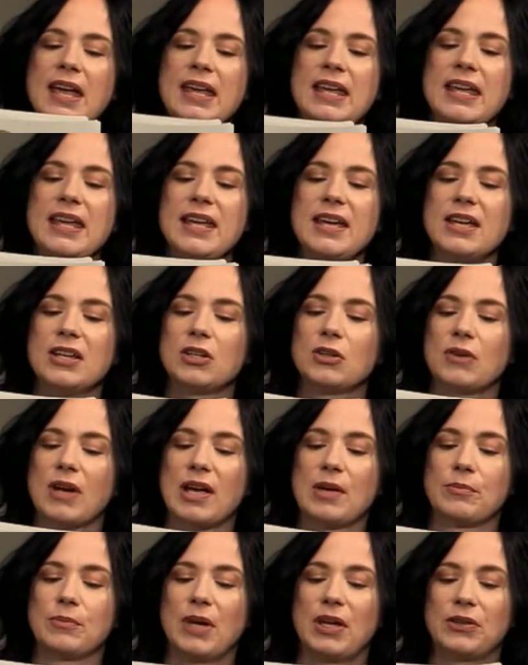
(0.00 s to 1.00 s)
He and
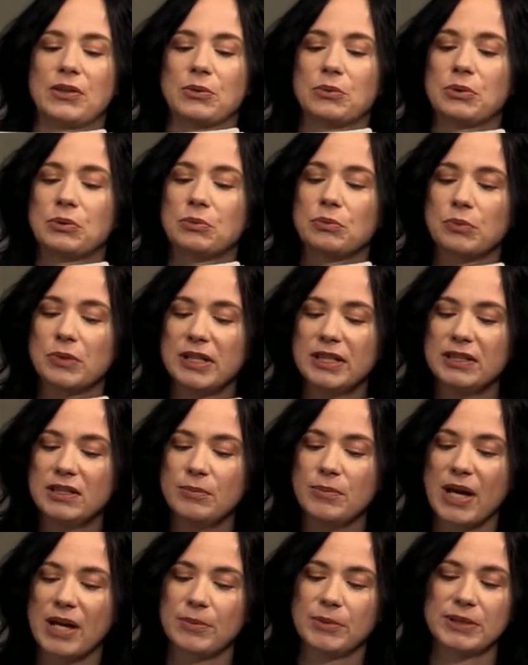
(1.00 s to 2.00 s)
grandmother would read
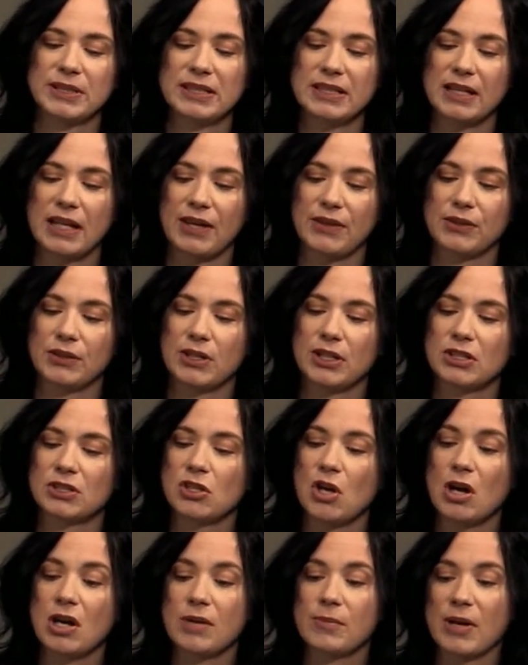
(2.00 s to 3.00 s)
the Bible together and
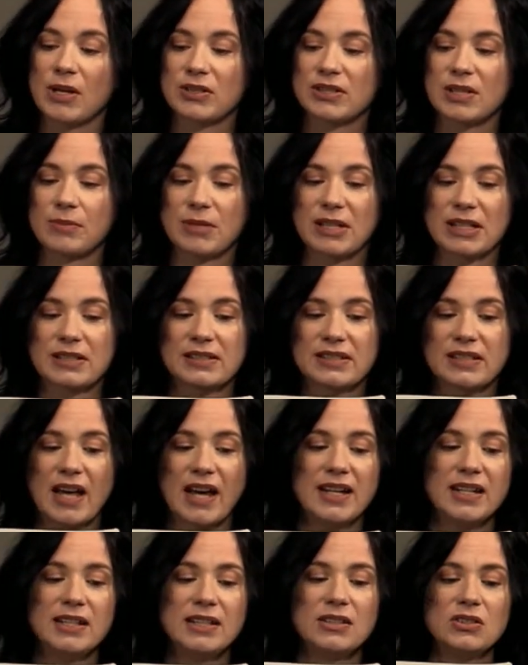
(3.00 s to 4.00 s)
talk about some
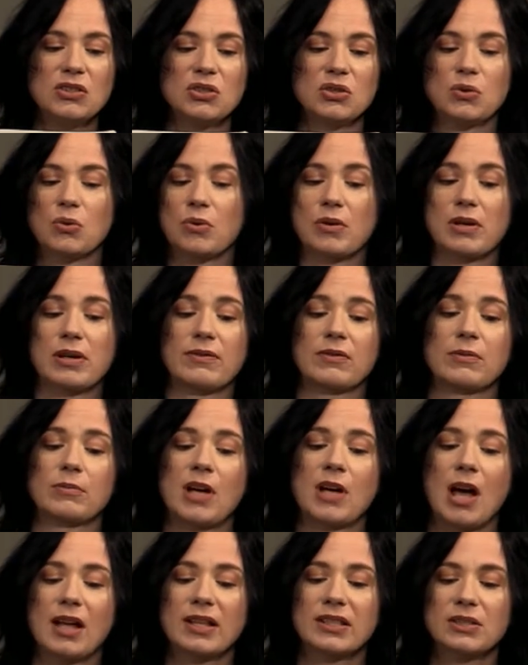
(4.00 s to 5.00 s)
exciting story from
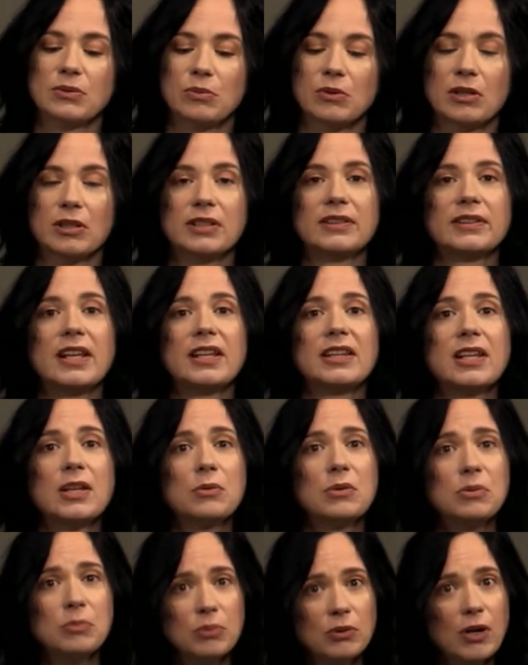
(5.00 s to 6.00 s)
God's Word, and then they
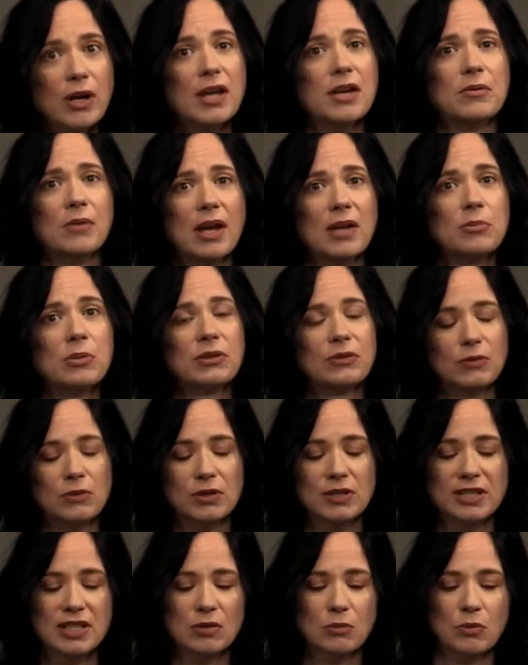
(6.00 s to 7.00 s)
would pray right
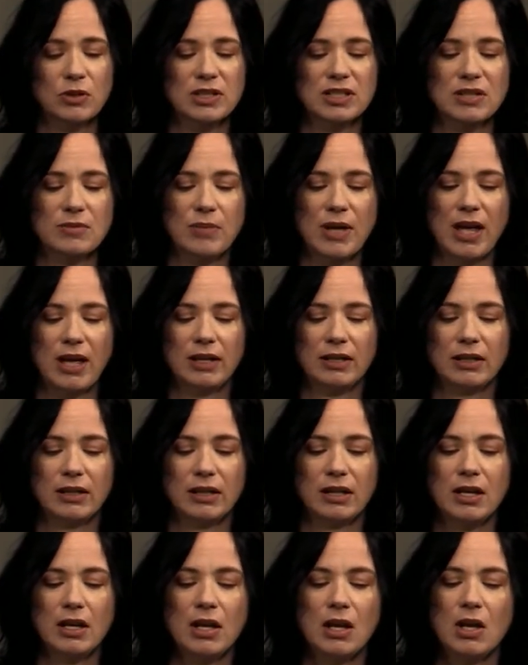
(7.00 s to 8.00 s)
before Tim went to bed.
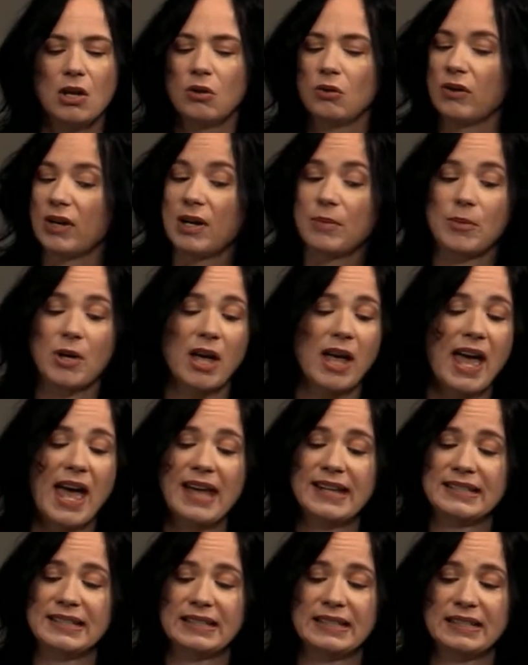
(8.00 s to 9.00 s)
Grandma
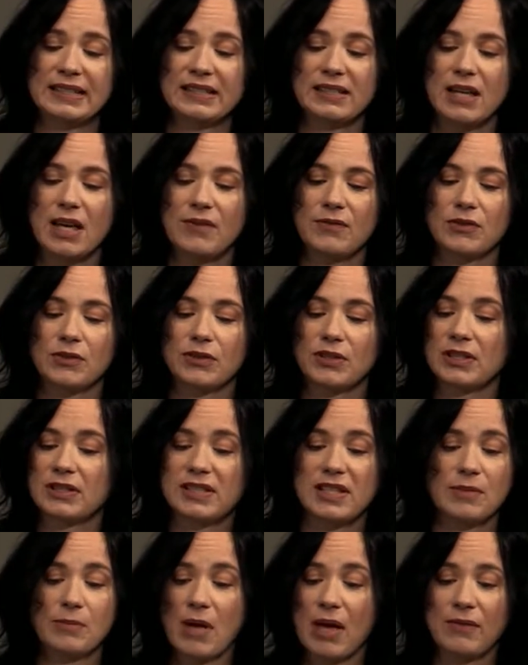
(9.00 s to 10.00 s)
hadn't discovered that
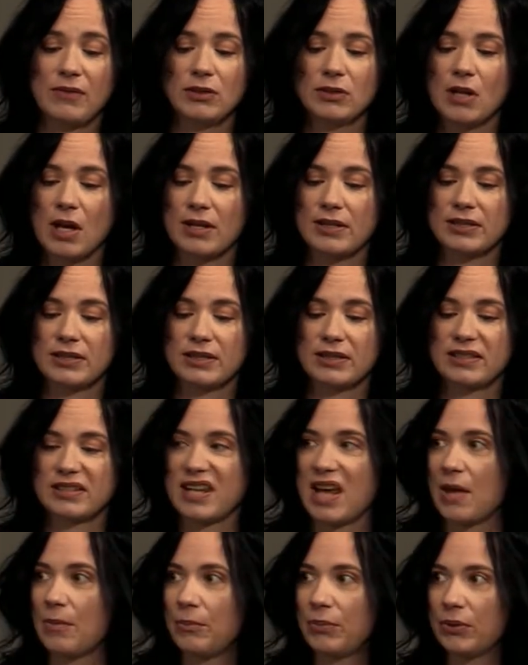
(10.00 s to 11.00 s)
Tim ever lost his
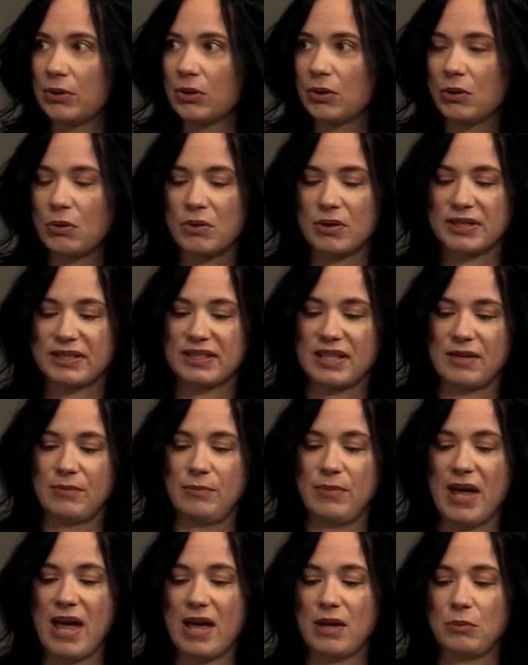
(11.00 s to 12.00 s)
temper or
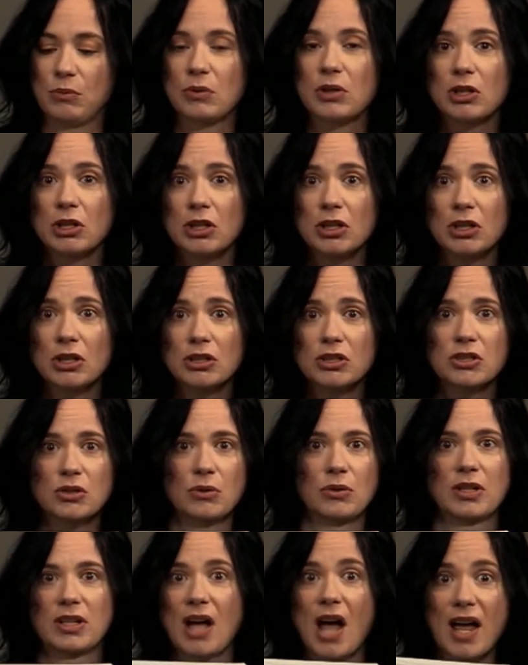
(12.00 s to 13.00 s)
said bad words
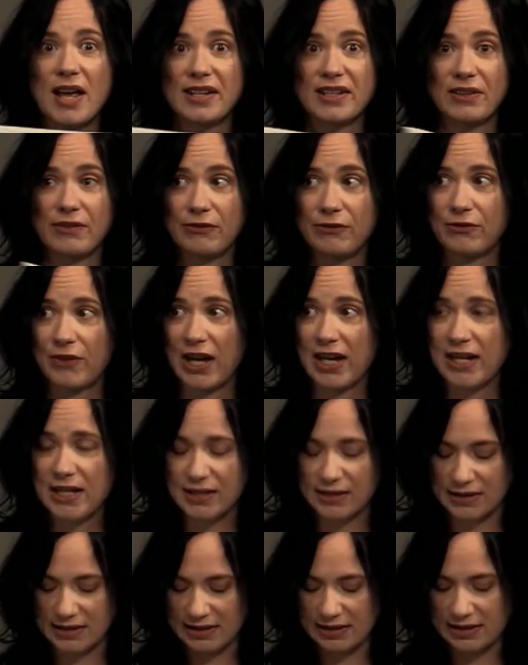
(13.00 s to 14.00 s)
or got into
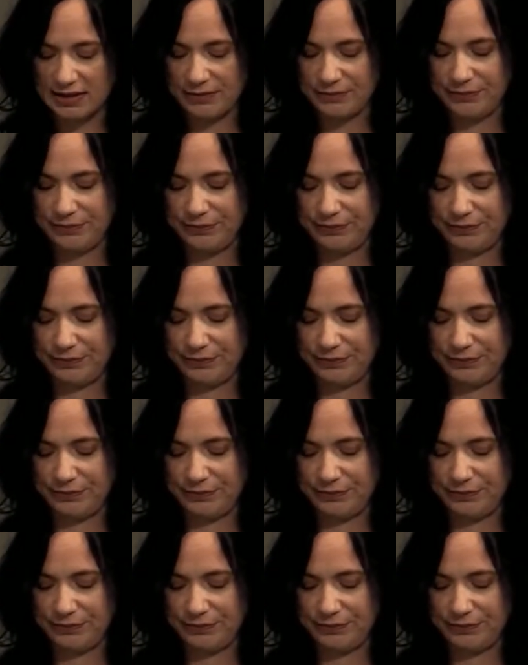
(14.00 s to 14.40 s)
fights.